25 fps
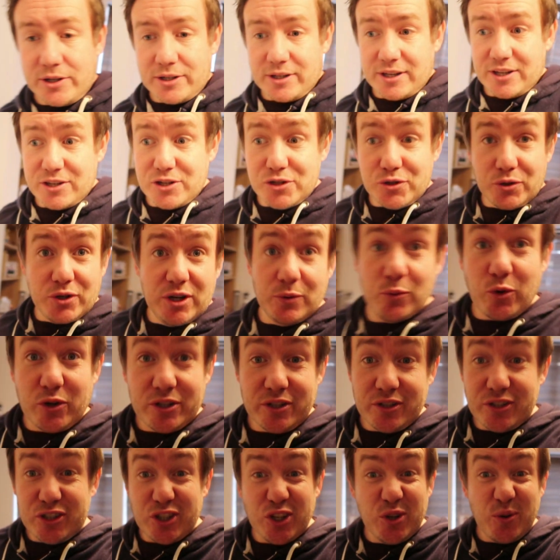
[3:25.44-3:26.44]
got to enjoy
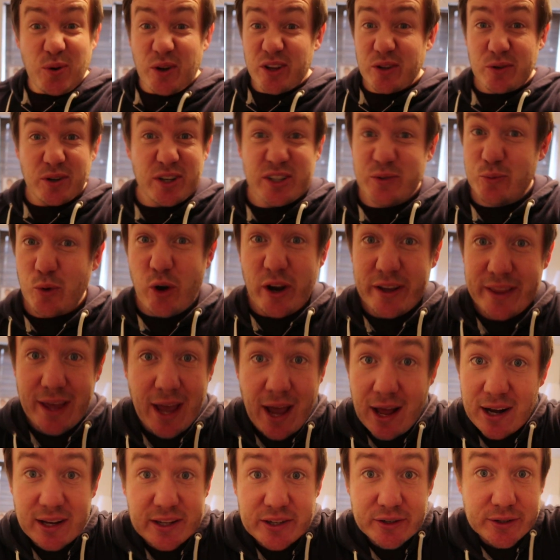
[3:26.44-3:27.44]
what you do, otherwise why
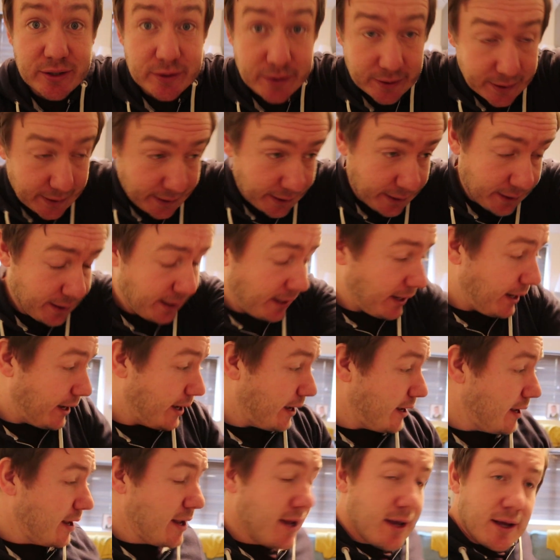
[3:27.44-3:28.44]
the hell are you doing it?
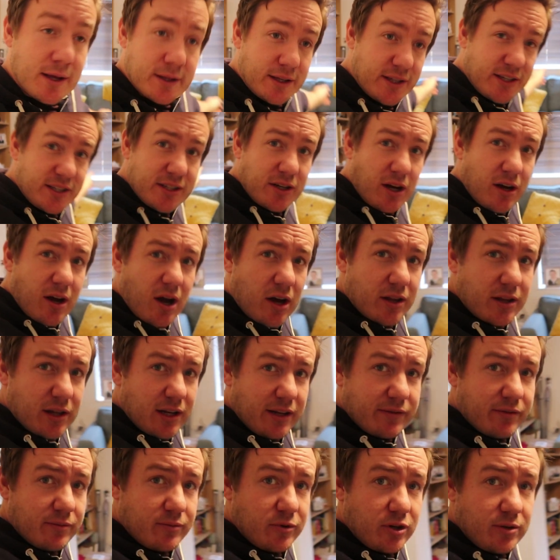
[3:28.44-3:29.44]
This is our
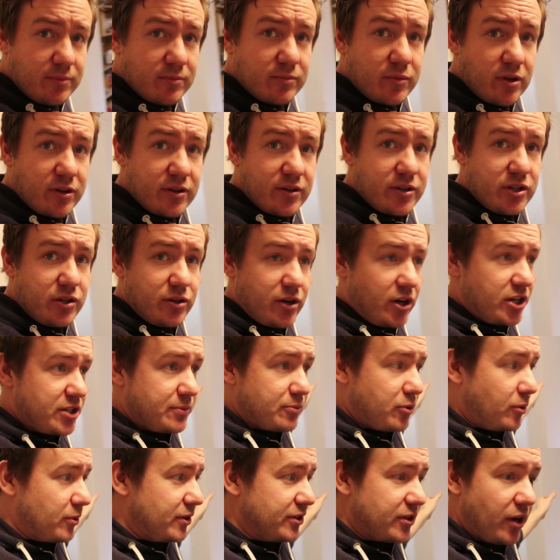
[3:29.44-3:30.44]
other living room, which you
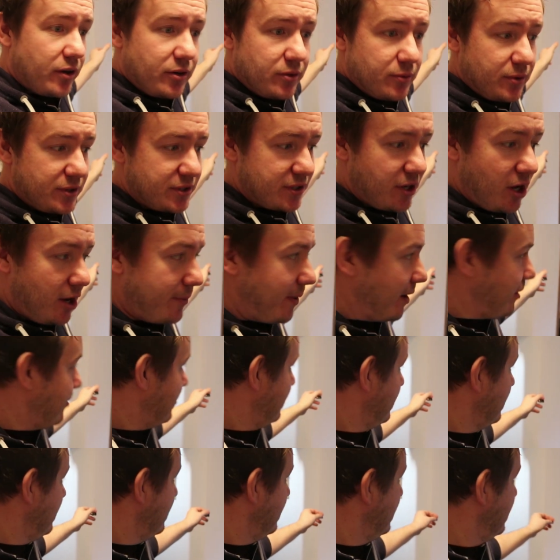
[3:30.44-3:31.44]
guys probably don't always know
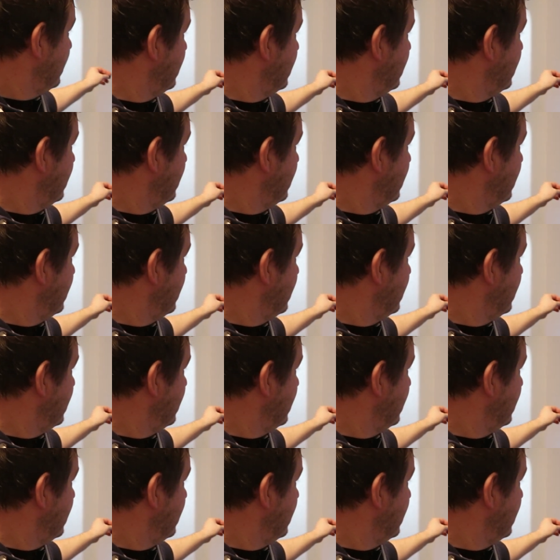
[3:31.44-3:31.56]
about.